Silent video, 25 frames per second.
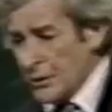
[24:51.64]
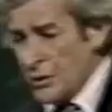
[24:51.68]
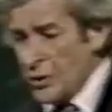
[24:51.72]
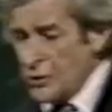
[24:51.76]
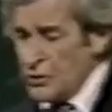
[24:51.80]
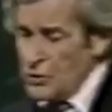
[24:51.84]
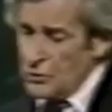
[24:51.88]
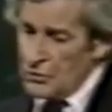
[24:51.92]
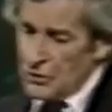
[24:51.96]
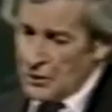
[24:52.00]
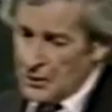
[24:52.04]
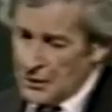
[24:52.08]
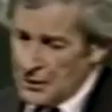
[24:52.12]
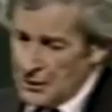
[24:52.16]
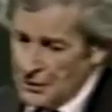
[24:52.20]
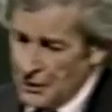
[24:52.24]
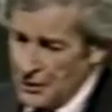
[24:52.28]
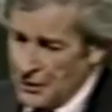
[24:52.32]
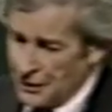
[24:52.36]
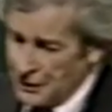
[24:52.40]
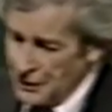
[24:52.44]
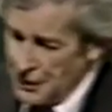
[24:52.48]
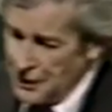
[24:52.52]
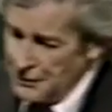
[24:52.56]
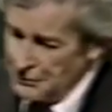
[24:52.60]
could you
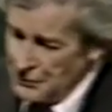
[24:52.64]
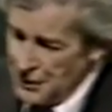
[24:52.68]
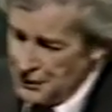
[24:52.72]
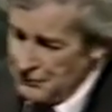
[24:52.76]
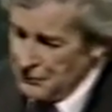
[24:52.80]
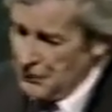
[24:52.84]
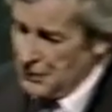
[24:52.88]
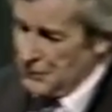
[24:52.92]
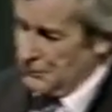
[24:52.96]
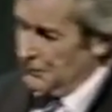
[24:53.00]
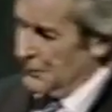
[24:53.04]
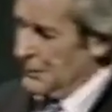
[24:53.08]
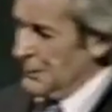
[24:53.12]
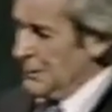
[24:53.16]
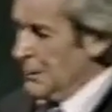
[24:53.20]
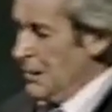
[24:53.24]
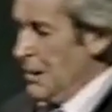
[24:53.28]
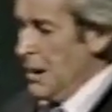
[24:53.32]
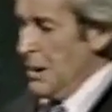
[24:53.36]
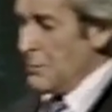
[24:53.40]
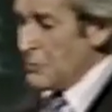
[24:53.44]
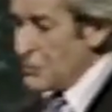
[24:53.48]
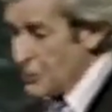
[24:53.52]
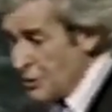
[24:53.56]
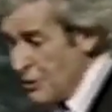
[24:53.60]
look?
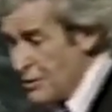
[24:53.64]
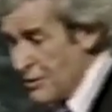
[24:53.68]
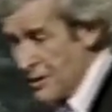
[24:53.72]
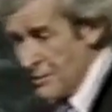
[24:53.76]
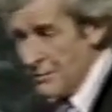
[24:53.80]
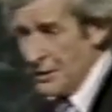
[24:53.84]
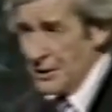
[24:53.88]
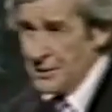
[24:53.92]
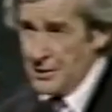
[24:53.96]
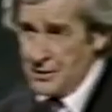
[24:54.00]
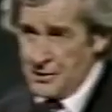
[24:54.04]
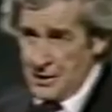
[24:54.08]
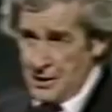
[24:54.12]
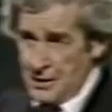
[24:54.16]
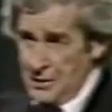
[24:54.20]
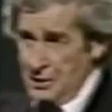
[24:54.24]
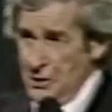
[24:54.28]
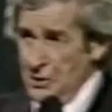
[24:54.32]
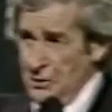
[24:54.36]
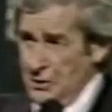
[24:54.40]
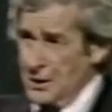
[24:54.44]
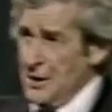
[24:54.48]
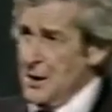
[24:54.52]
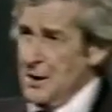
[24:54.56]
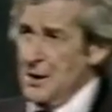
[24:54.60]
I'm sorry about this.
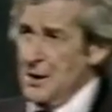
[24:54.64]
You know,